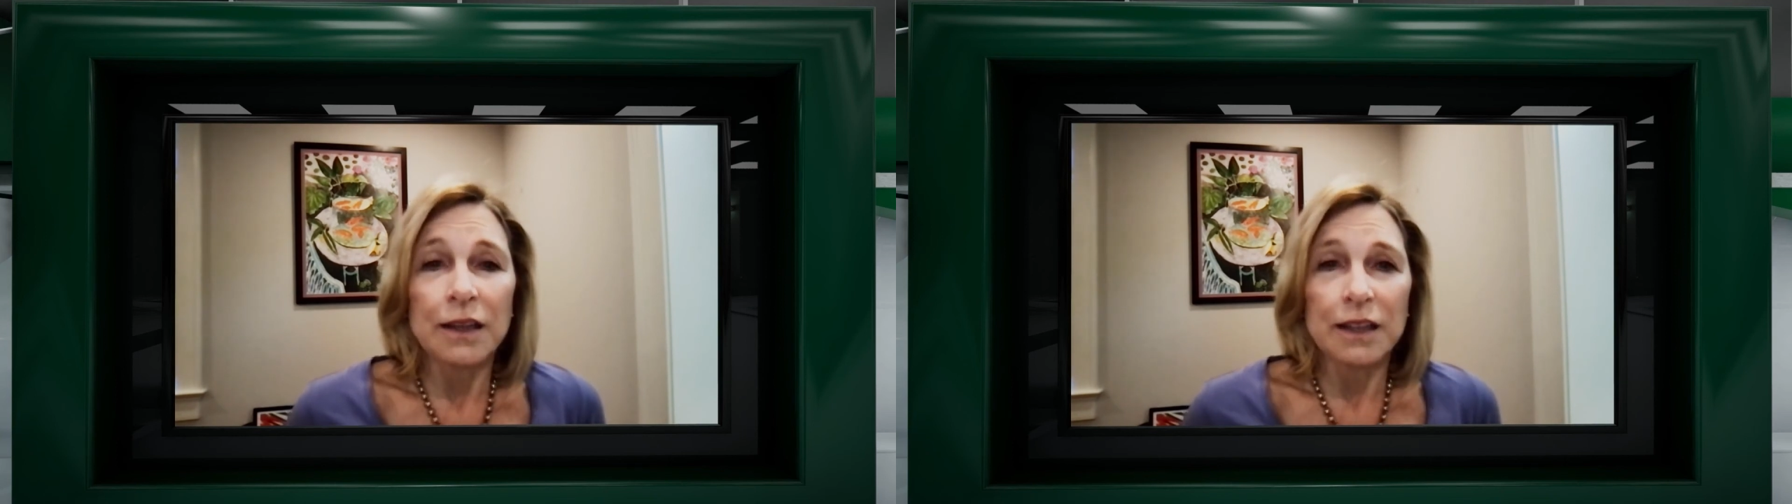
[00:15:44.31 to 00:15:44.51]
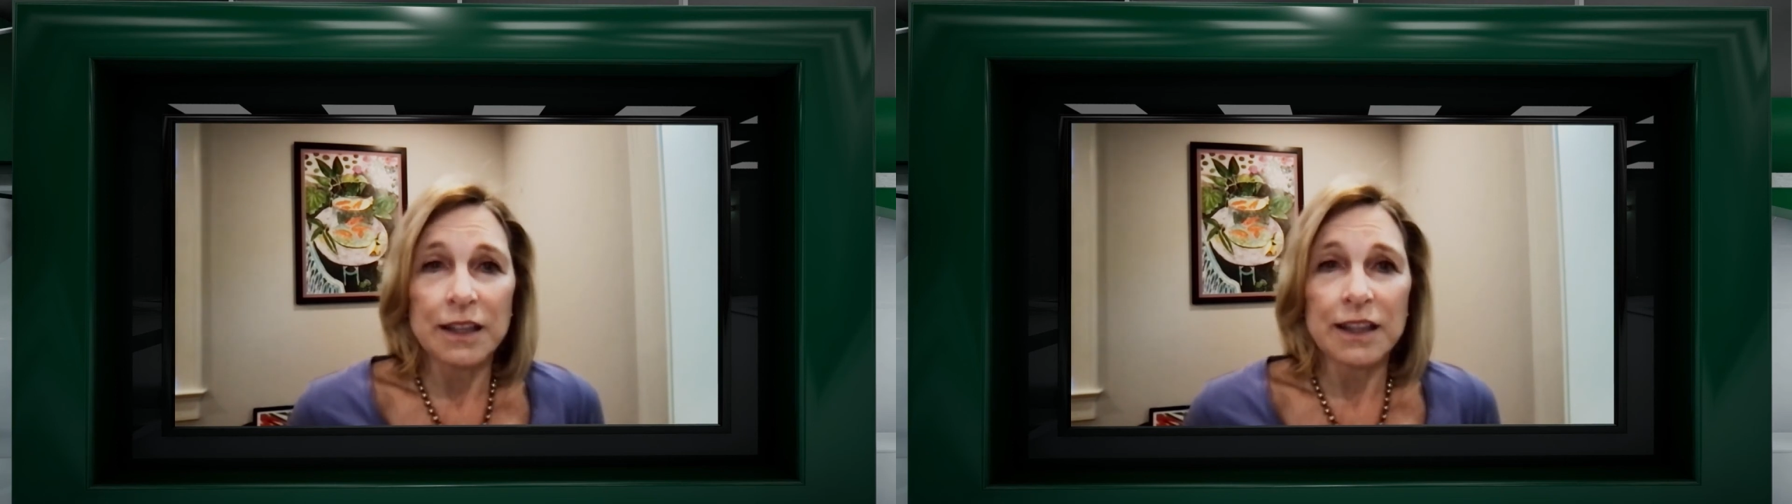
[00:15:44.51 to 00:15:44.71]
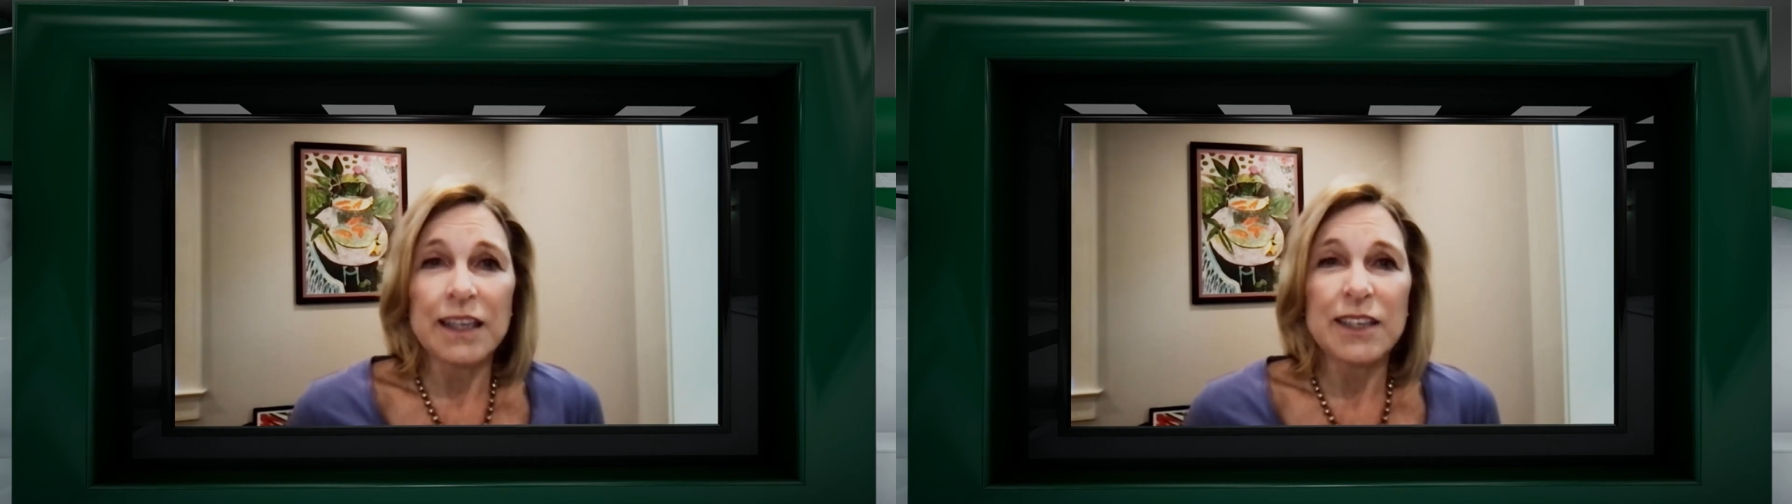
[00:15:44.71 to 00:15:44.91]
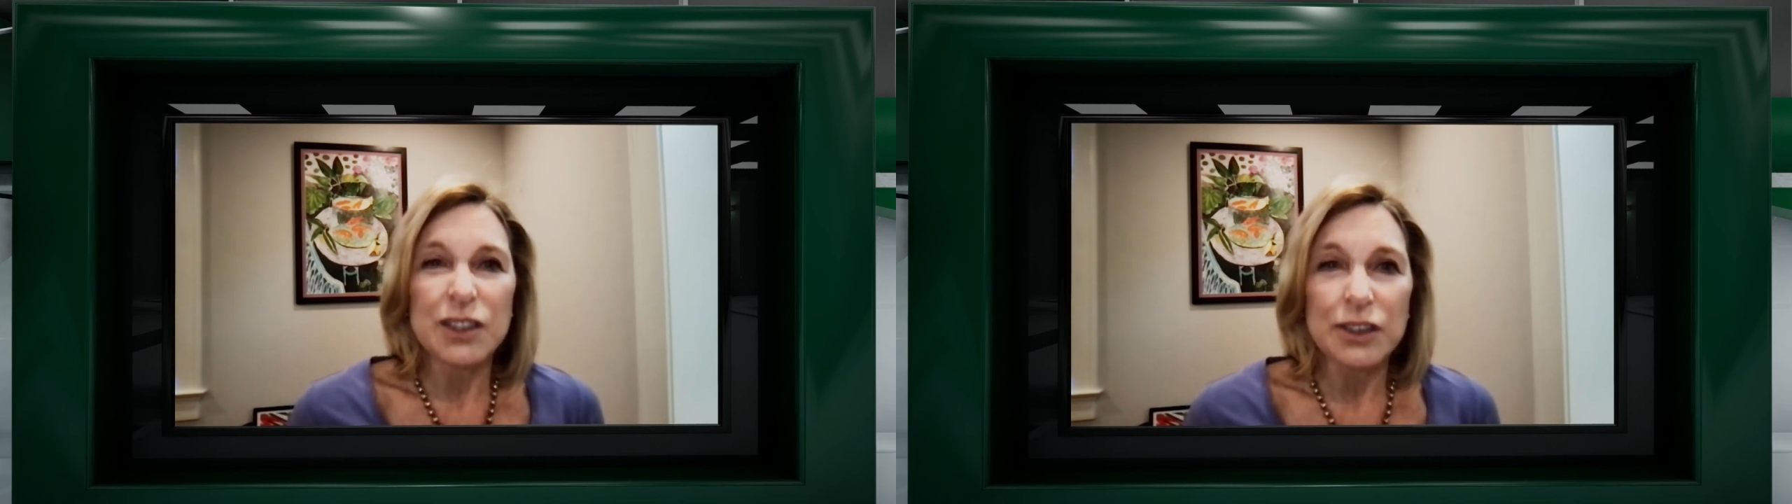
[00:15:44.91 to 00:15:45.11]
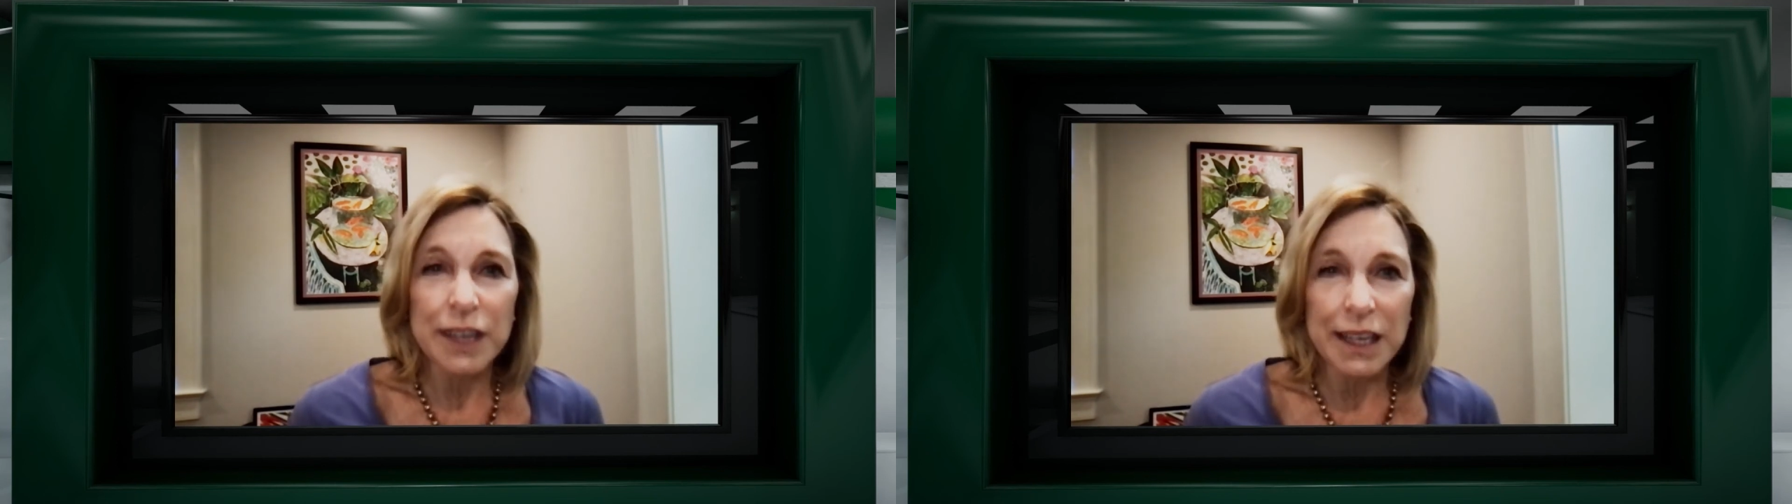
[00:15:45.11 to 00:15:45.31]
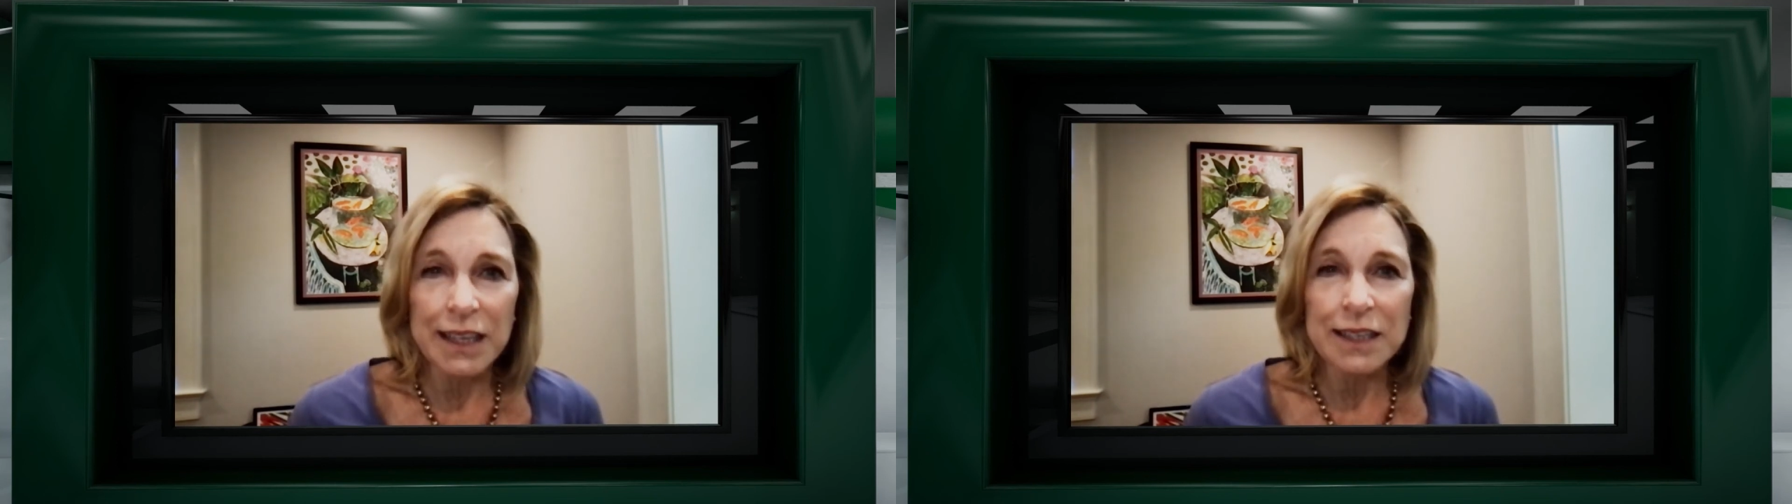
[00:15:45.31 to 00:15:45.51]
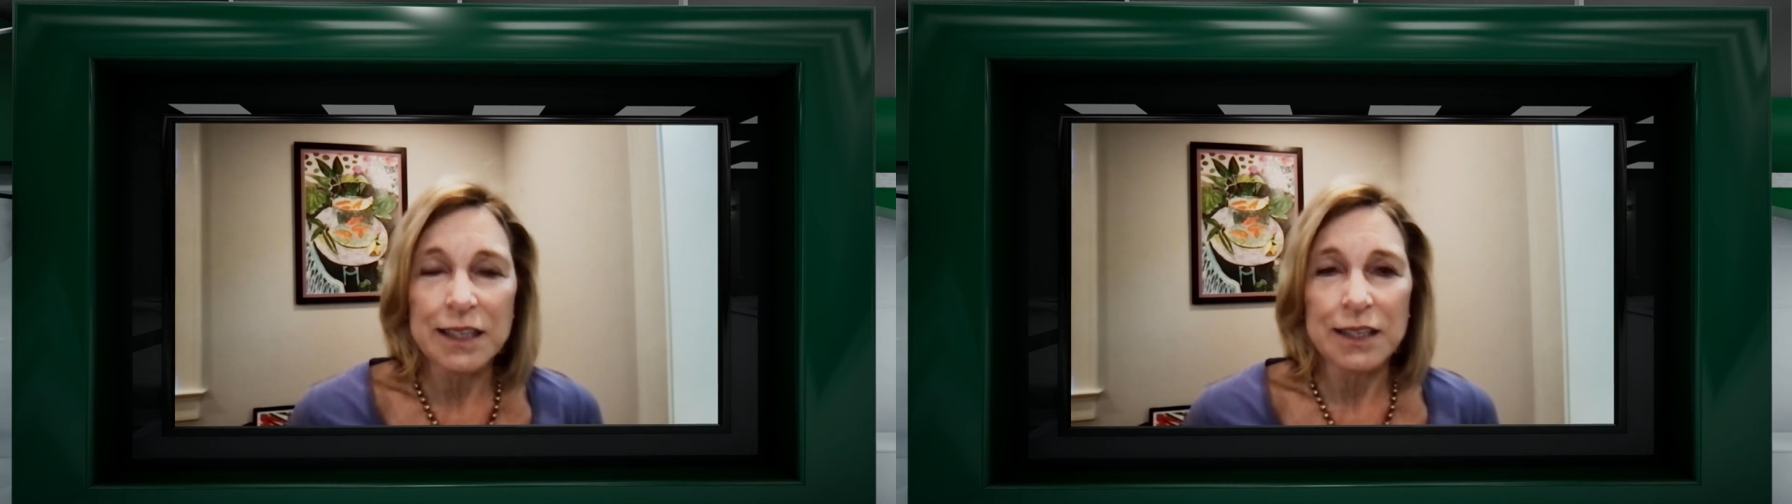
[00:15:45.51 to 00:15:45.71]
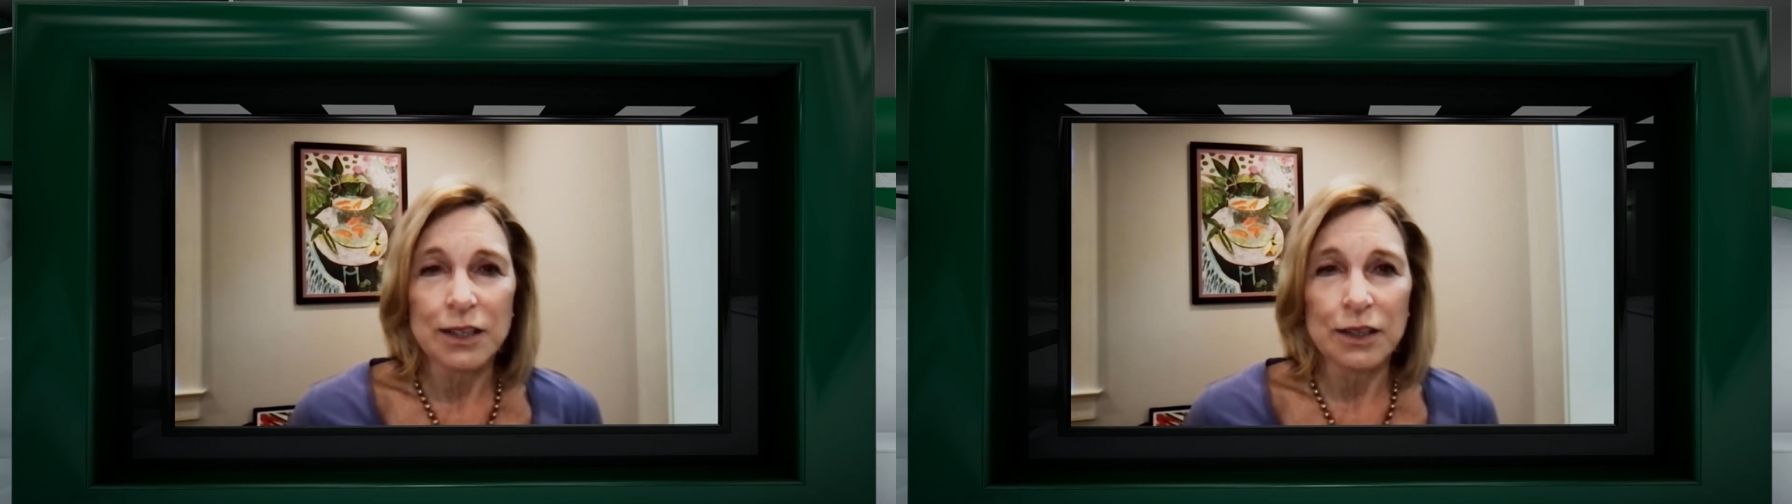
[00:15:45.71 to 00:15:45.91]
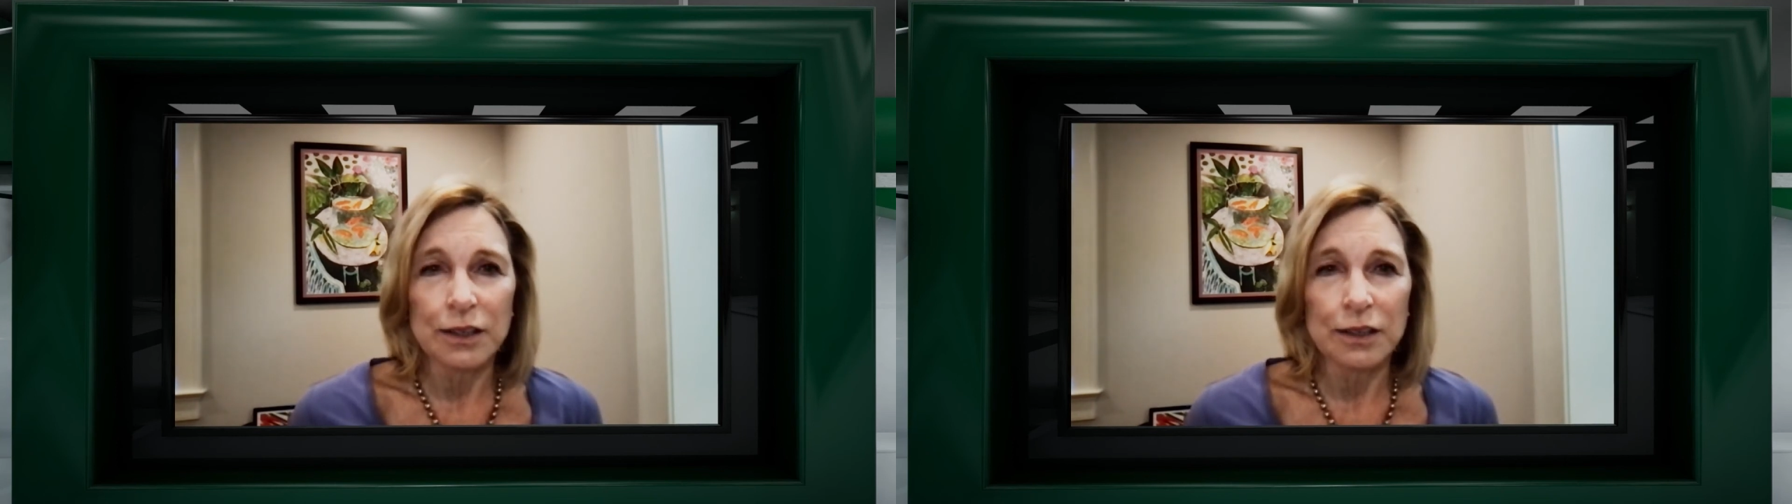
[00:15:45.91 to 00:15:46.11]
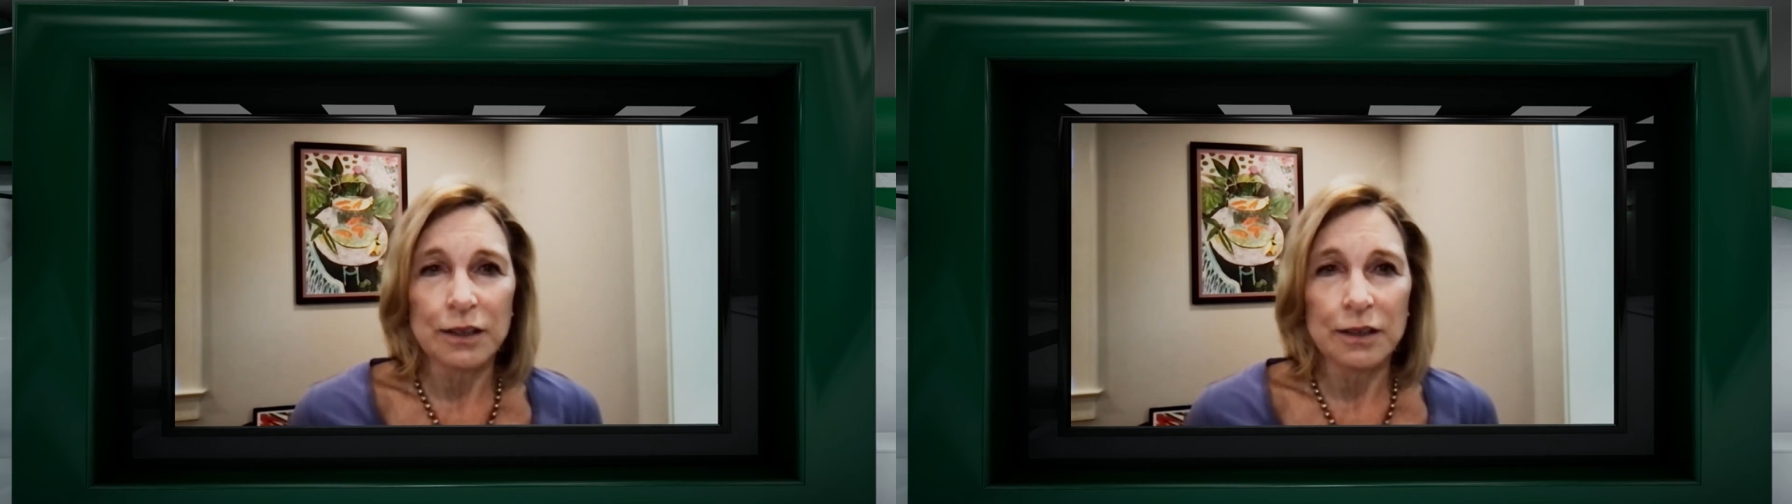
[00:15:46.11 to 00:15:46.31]
than things that are easy to
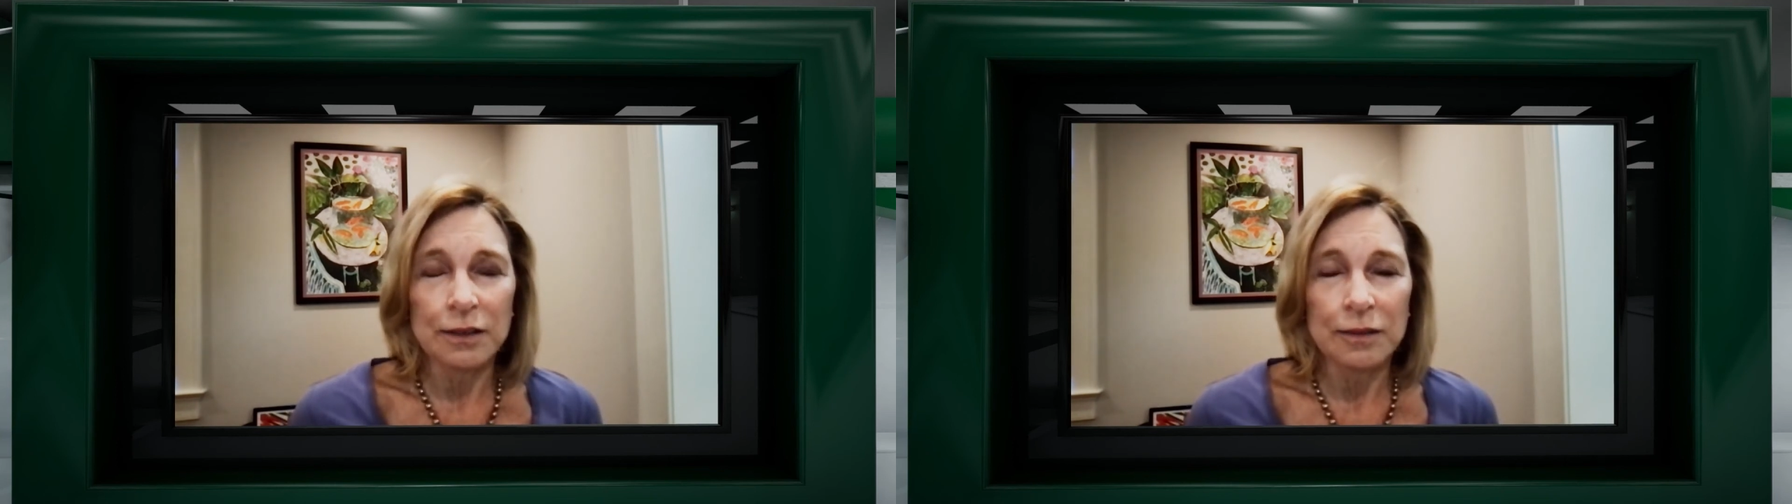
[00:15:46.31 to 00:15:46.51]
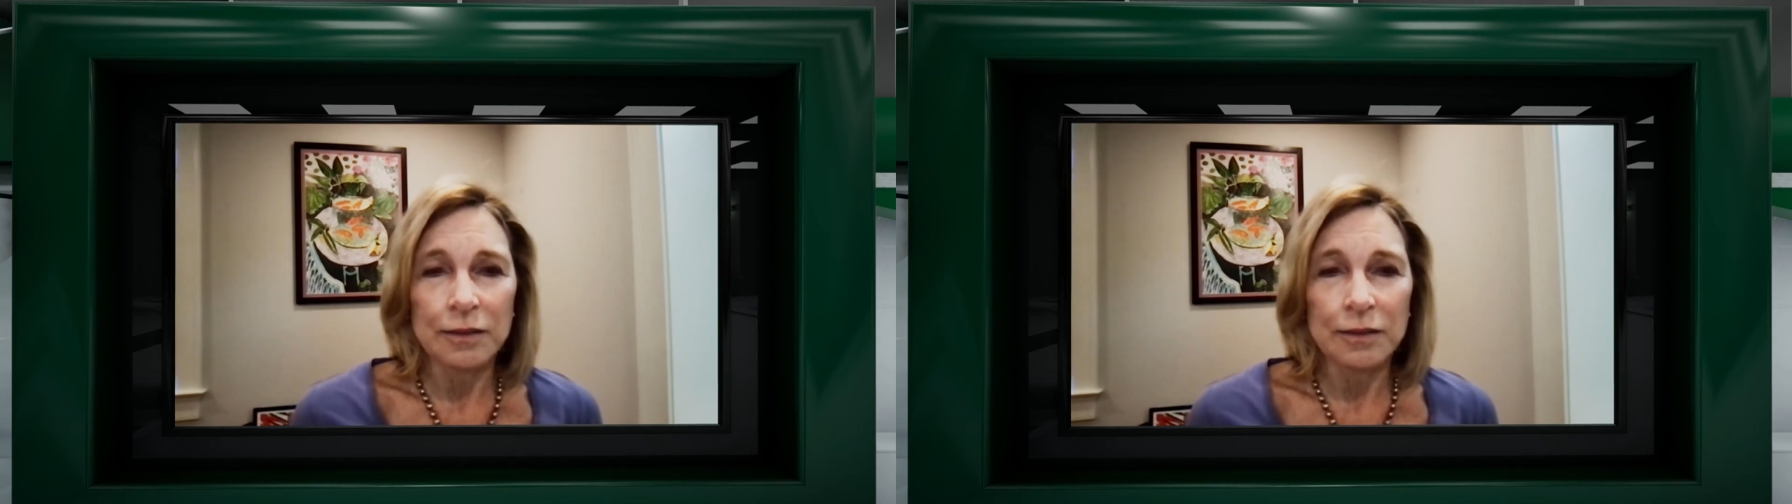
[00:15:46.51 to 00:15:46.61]
learn.